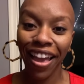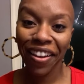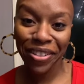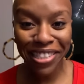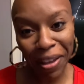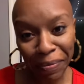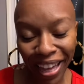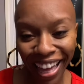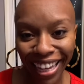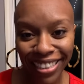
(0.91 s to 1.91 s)
What's up,
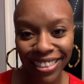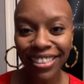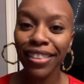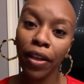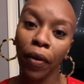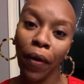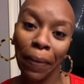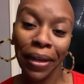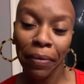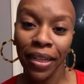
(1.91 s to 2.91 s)
guys? So
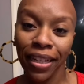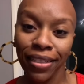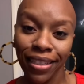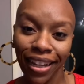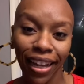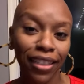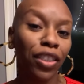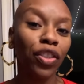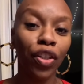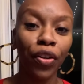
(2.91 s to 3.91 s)
I'm coming in today
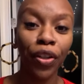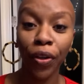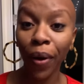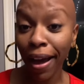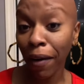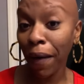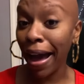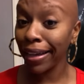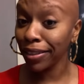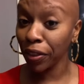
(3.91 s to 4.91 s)
to show you how
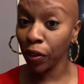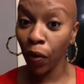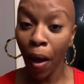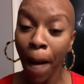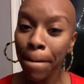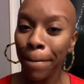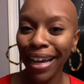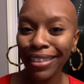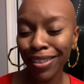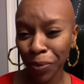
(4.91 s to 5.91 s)
I do
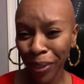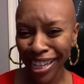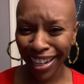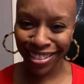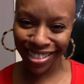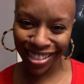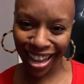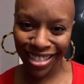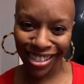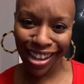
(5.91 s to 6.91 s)
my sweet and
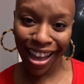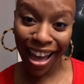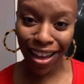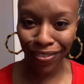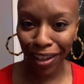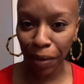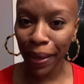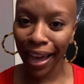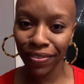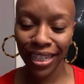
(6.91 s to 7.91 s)
sassy half up,
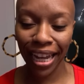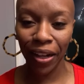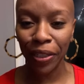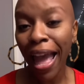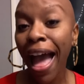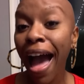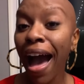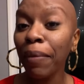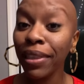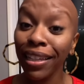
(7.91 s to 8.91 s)
half down.
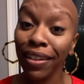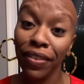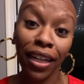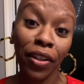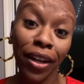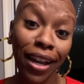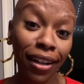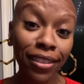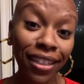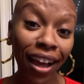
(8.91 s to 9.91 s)
I believe that your
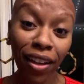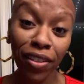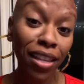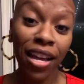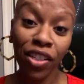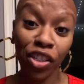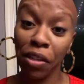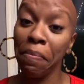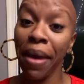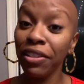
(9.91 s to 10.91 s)
hairstyles
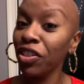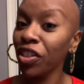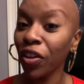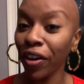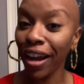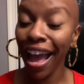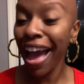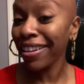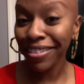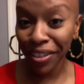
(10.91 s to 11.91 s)
should match your
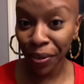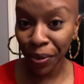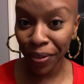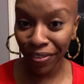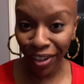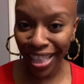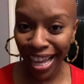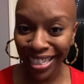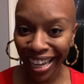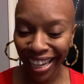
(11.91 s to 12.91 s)
attitude for
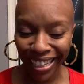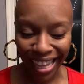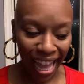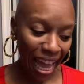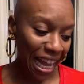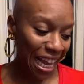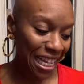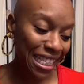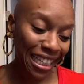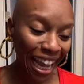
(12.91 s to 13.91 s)
that day.
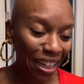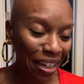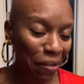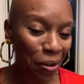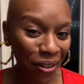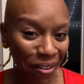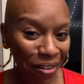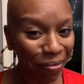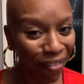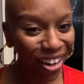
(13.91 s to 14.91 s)
And tonight I'm going out
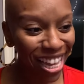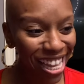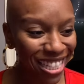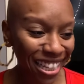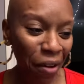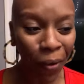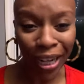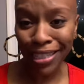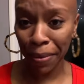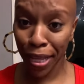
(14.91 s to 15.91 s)
with my friends and I
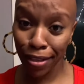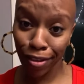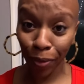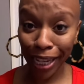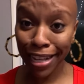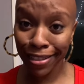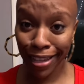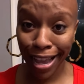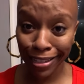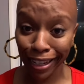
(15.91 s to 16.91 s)
wanted something sweet and
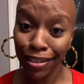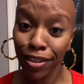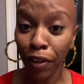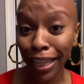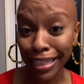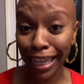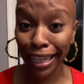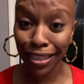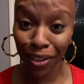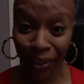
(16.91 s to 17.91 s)
sassy. So let's
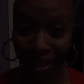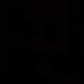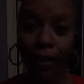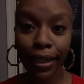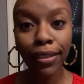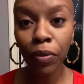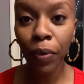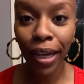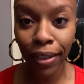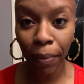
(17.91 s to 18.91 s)
get to it. Here's
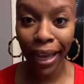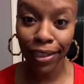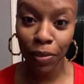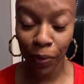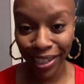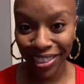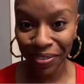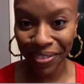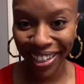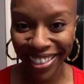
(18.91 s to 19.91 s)
what my
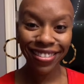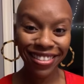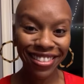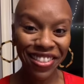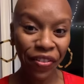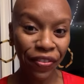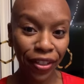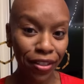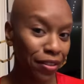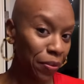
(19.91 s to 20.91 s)
inspiration was. So
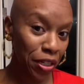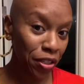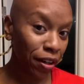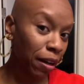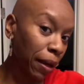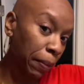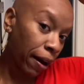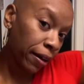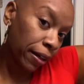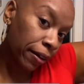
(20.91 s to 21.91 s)
first you want to start by
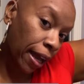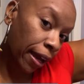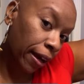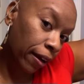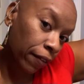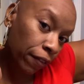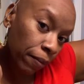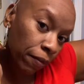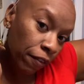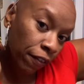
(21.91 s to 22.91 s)
parting your hair
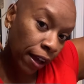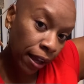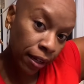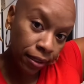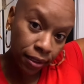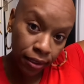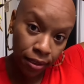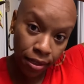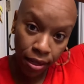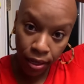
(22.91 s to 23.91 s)
from front
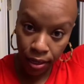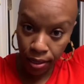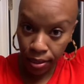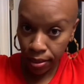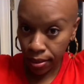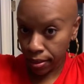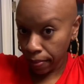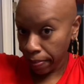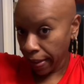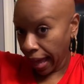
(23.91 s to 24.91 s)
to
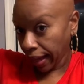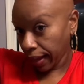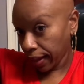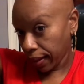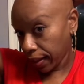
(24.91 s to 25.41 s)
back.